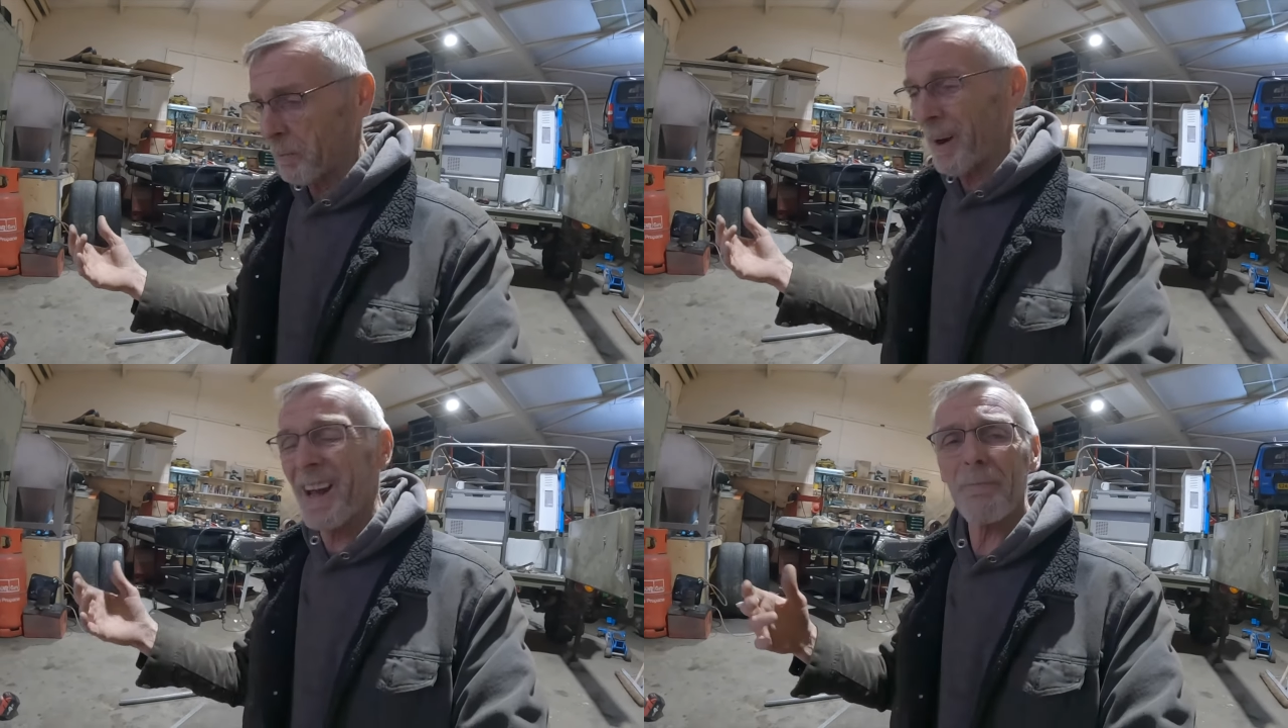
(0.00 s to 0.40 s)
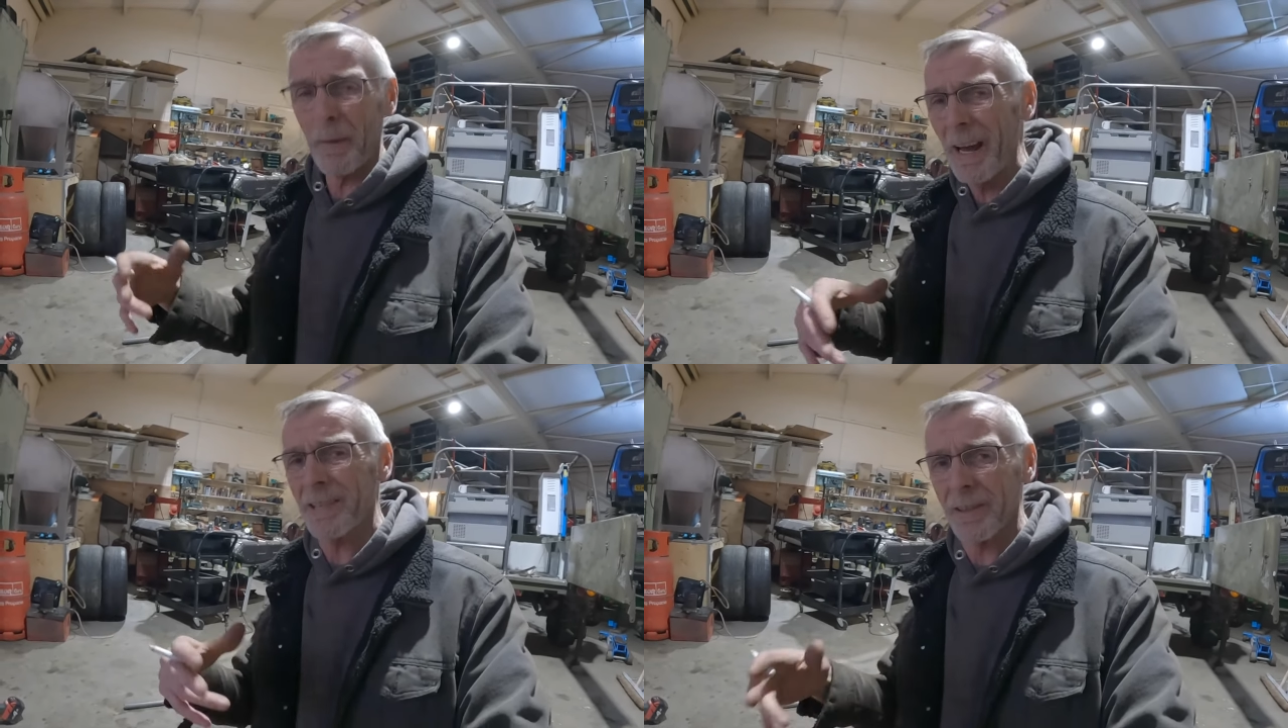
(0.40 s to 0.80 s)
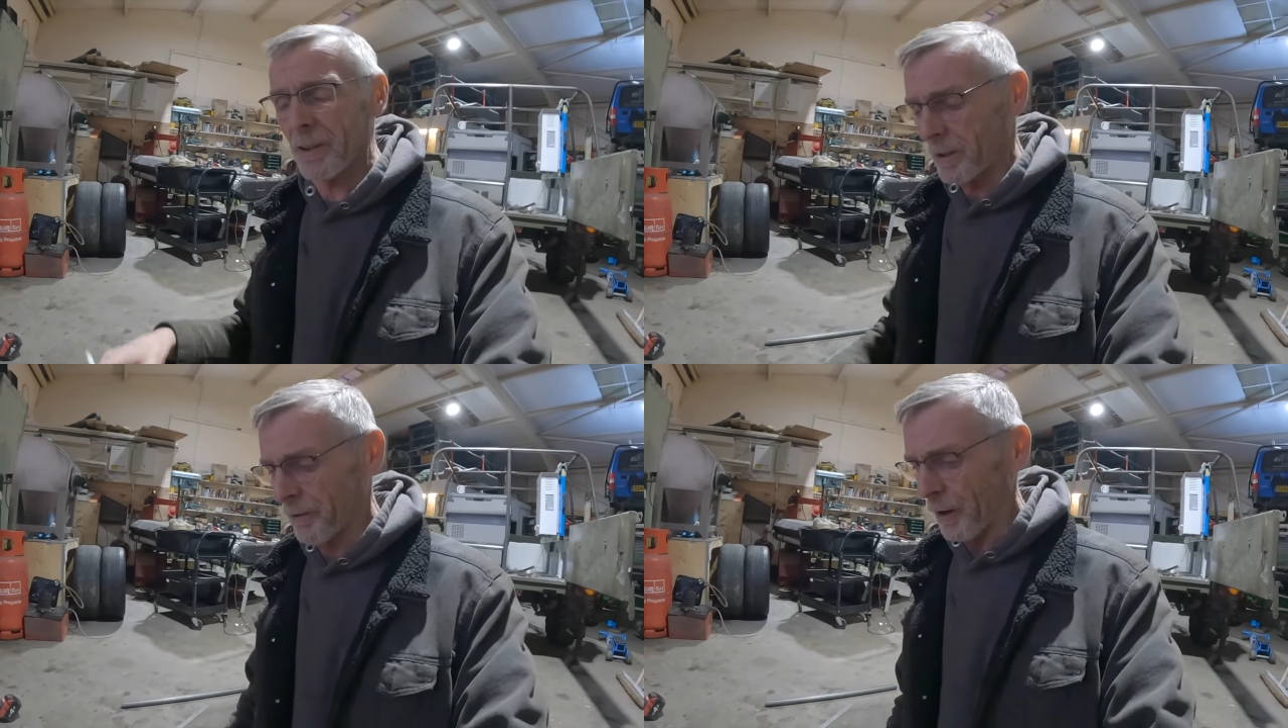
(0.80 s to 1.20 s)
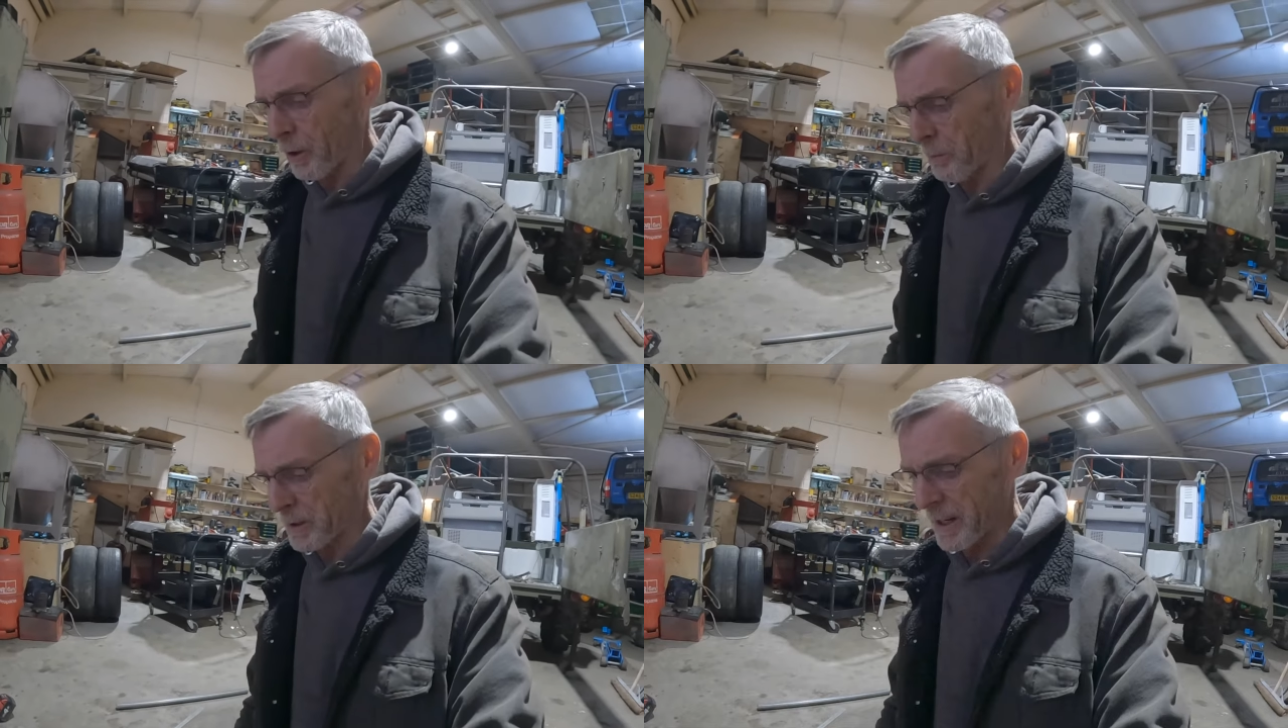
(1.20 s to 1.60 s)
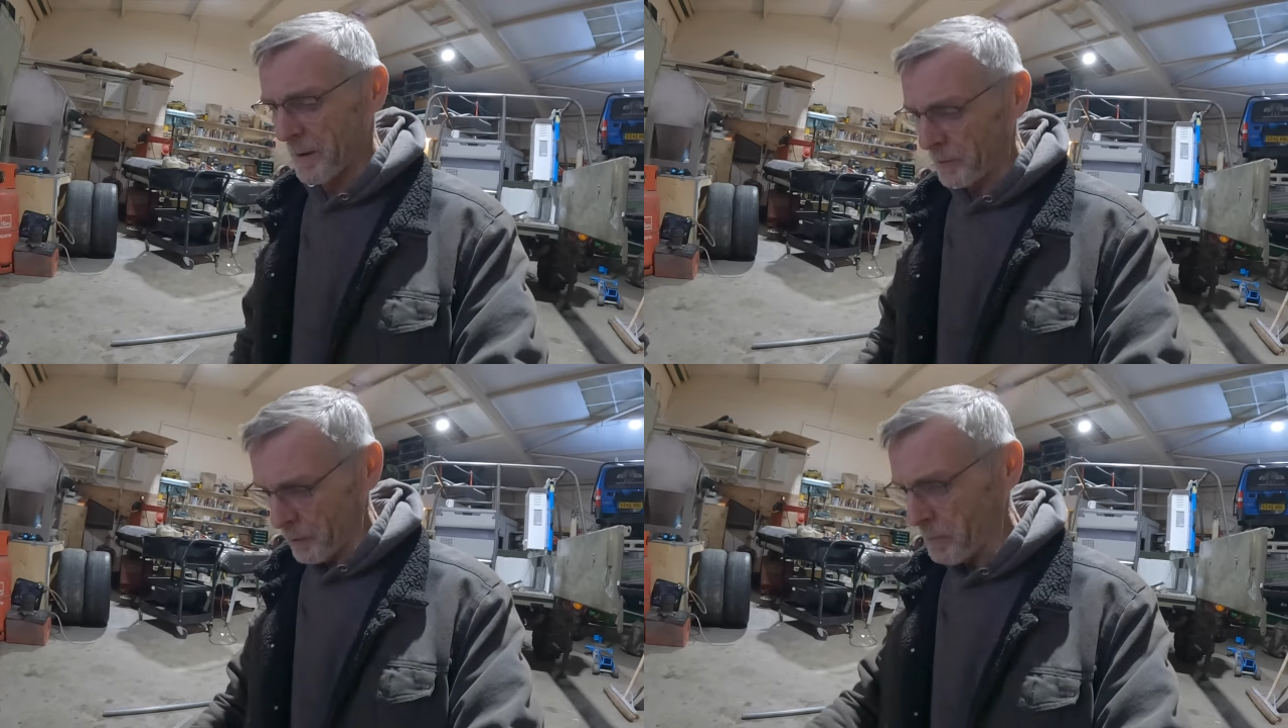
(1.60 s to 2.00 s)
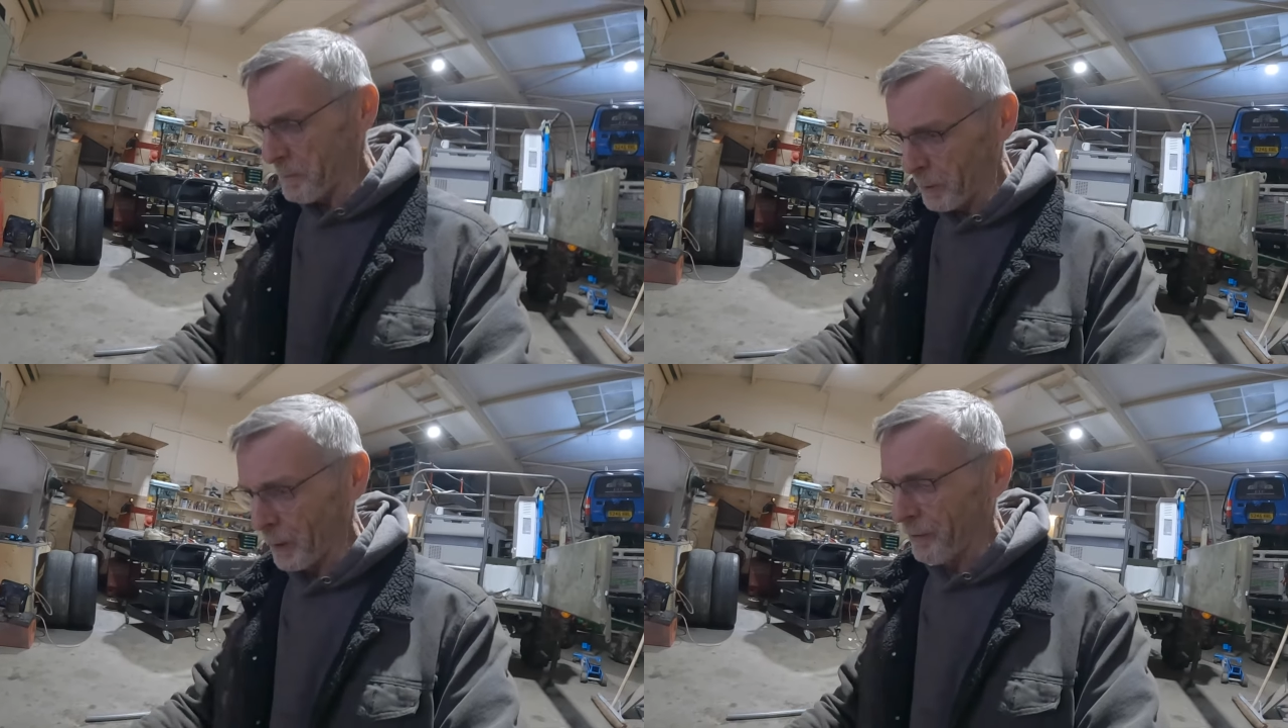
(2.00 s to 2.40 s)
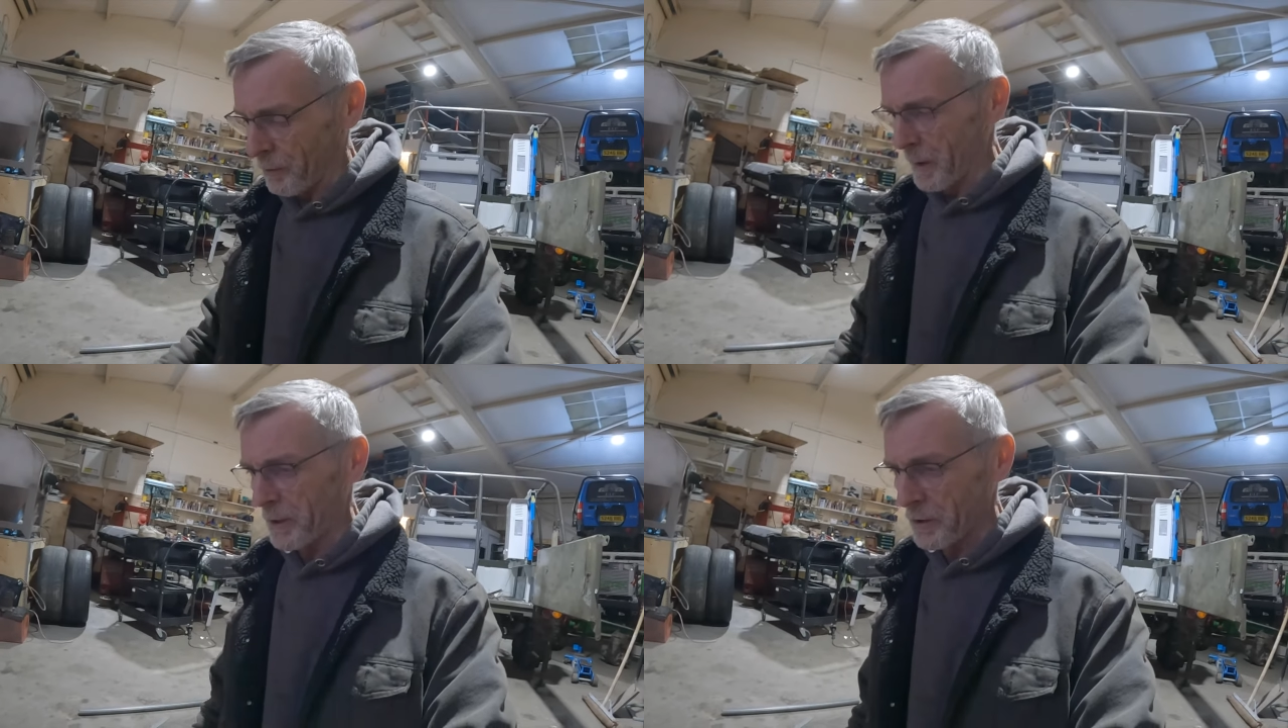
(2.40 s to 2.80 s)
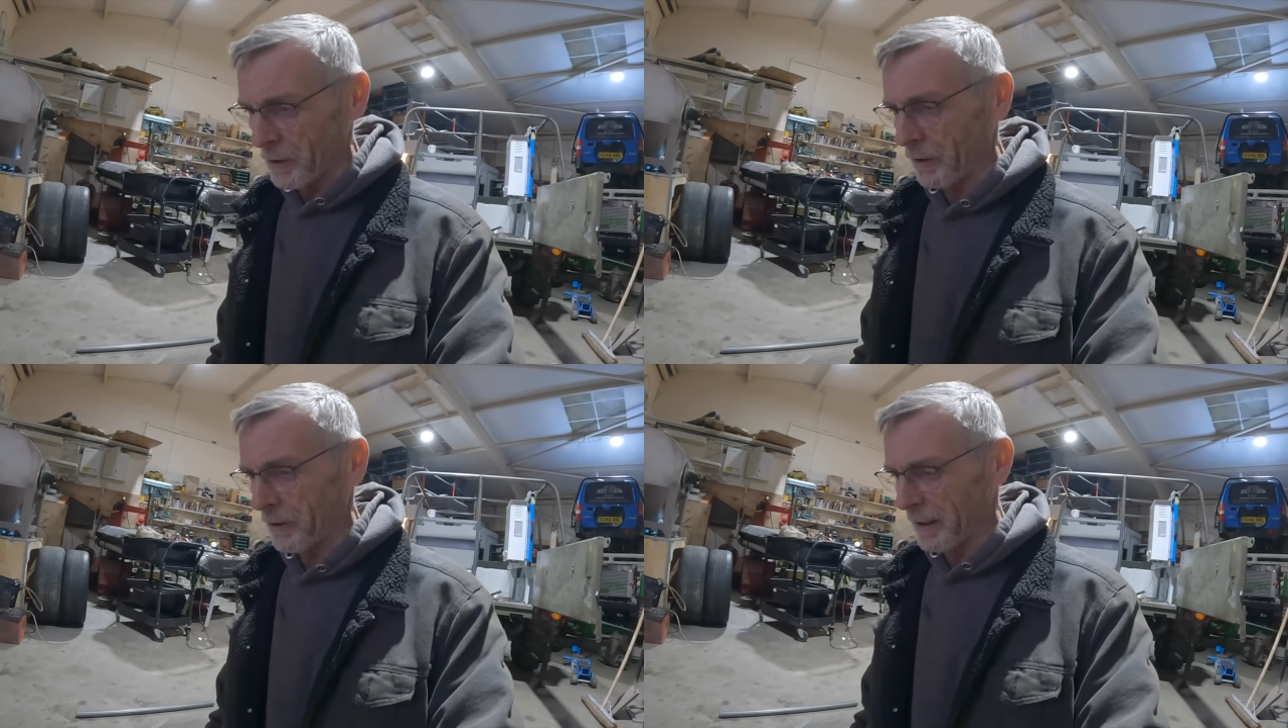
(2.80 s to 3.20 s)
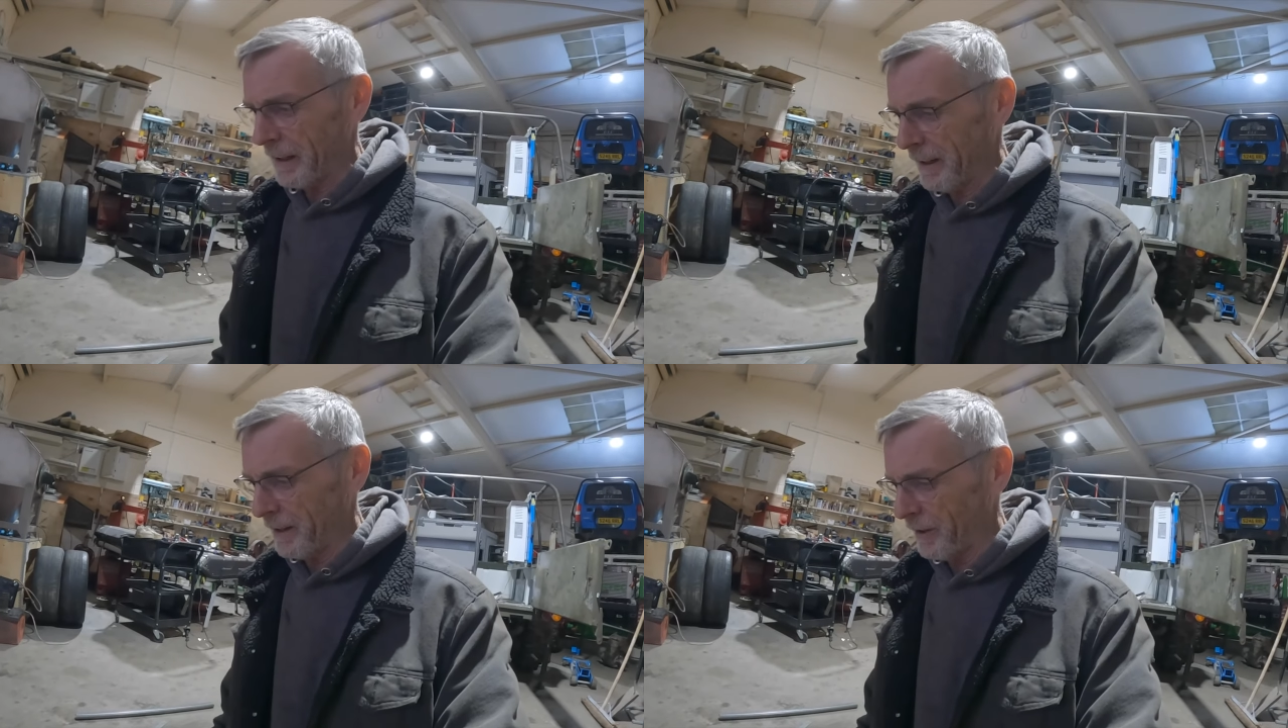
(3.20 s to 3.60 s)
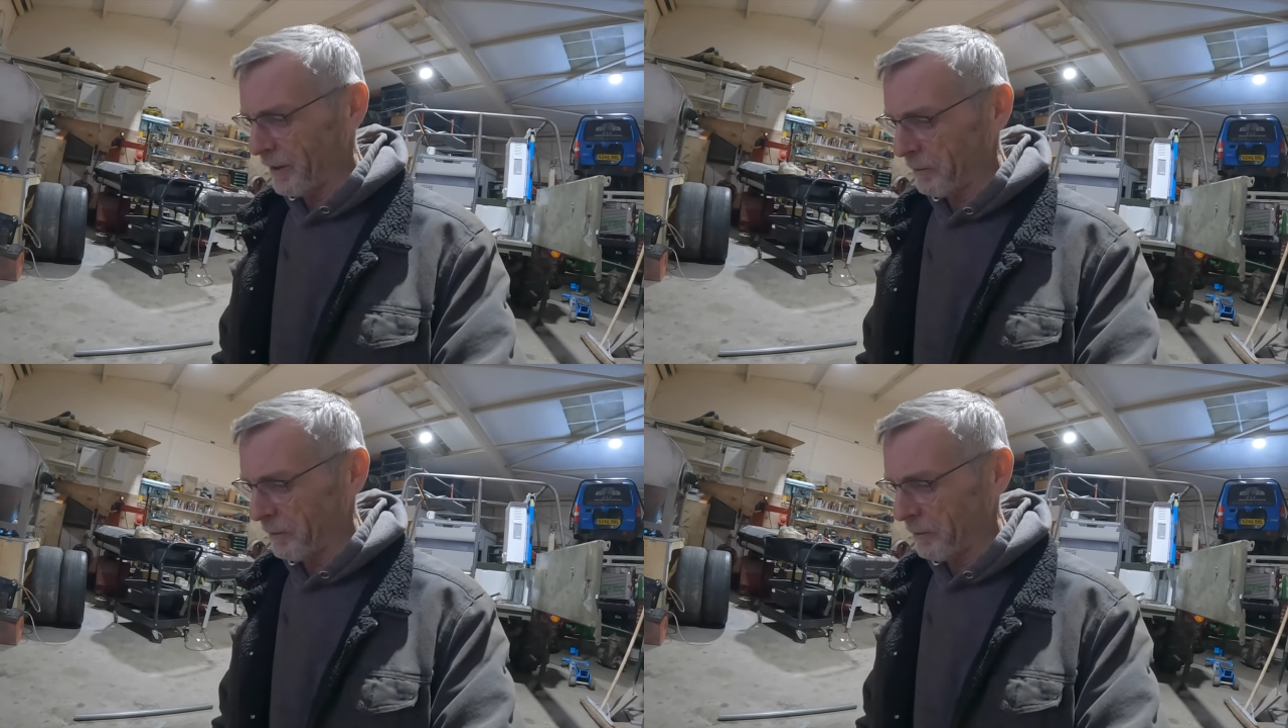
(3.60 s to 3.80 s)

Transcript: But I've been asked a, a couple of times for a bit more information on uh,